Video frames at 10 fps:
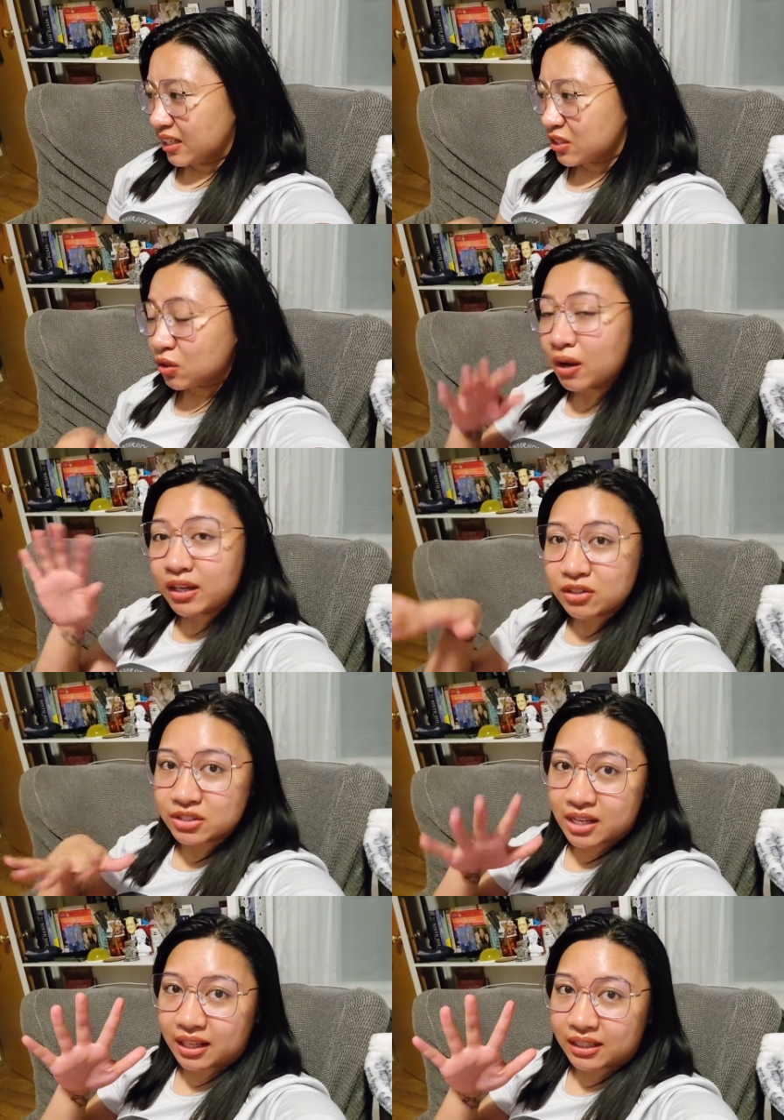and so i
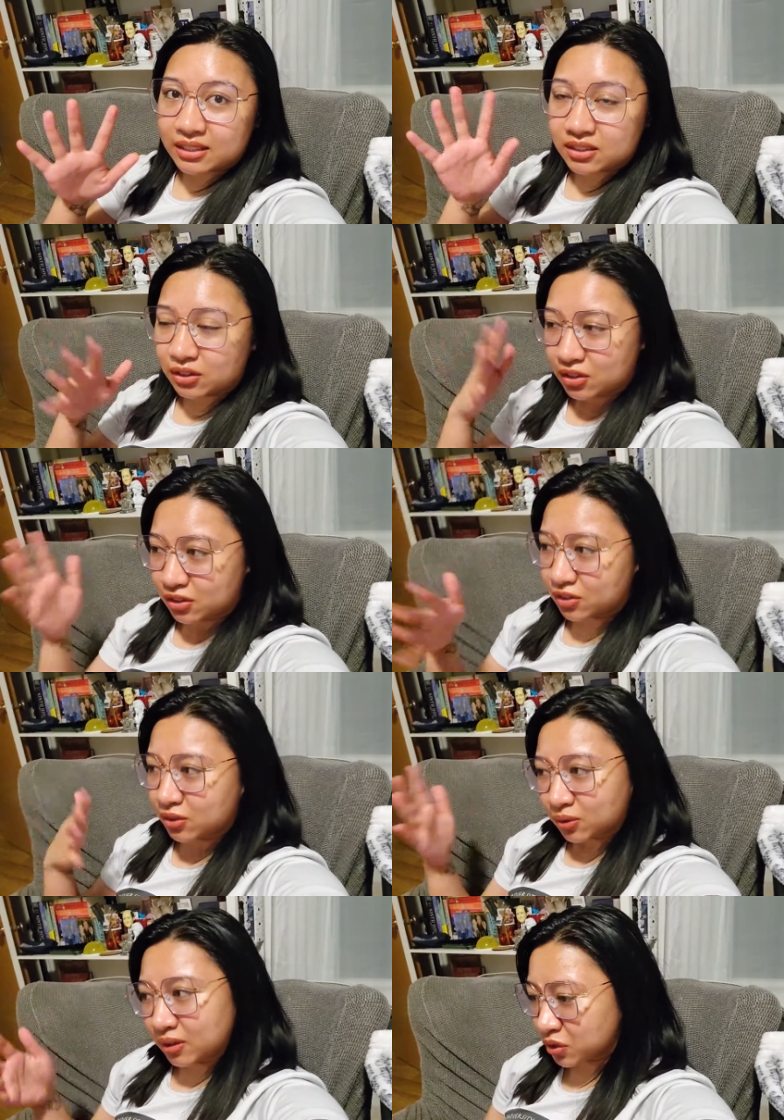understand that
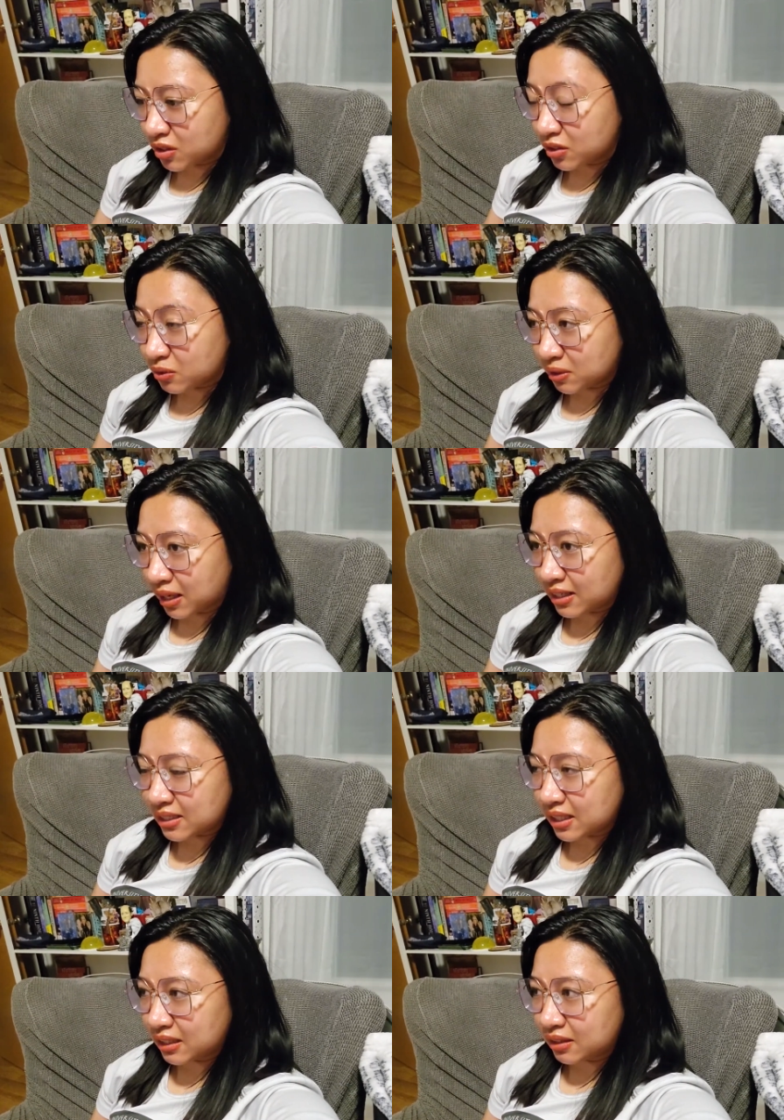her struggles with
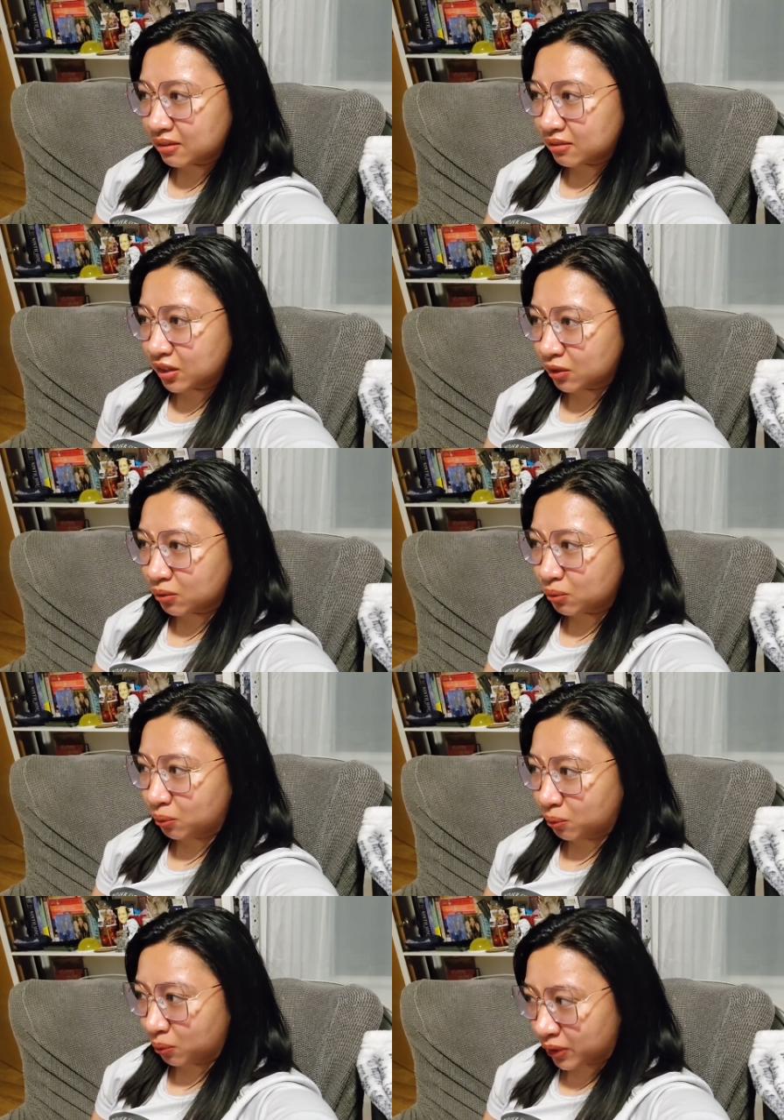that and you know
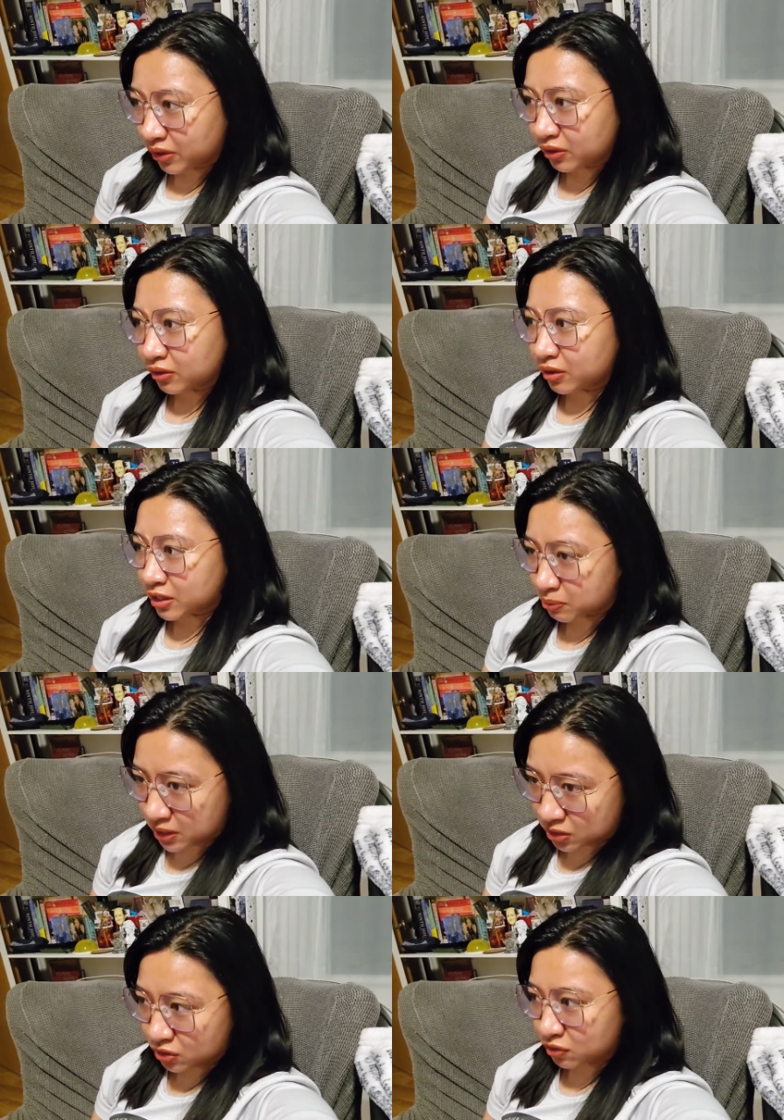with
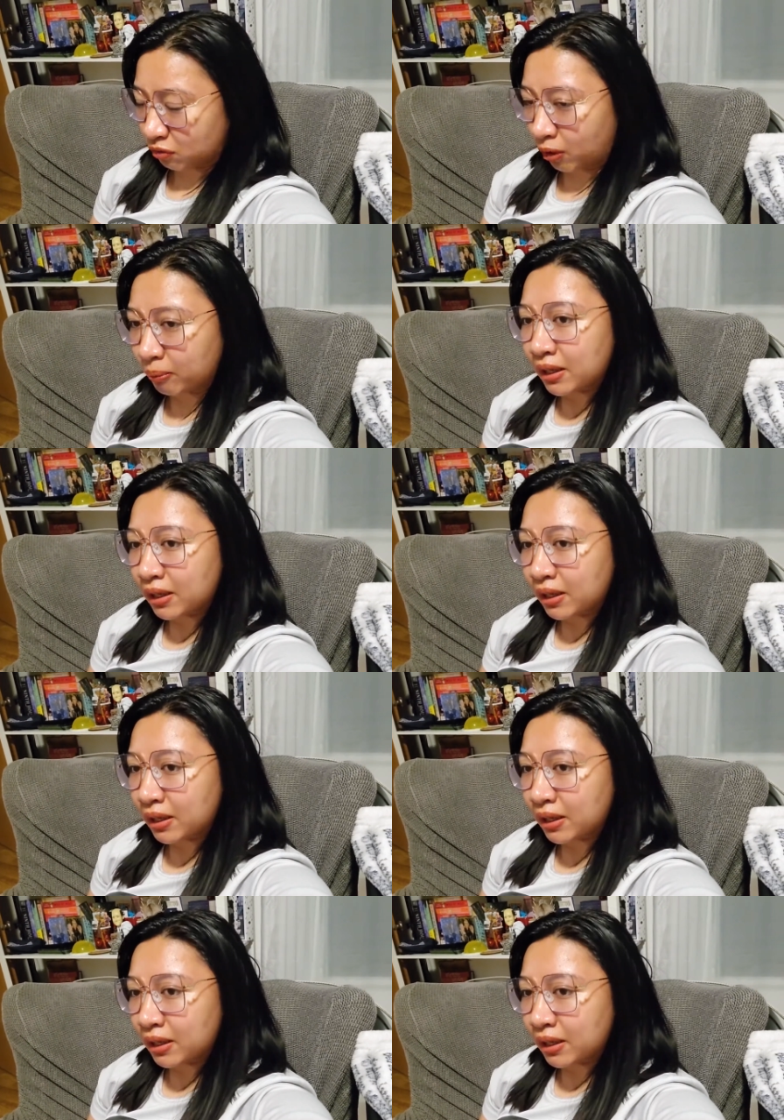expectations from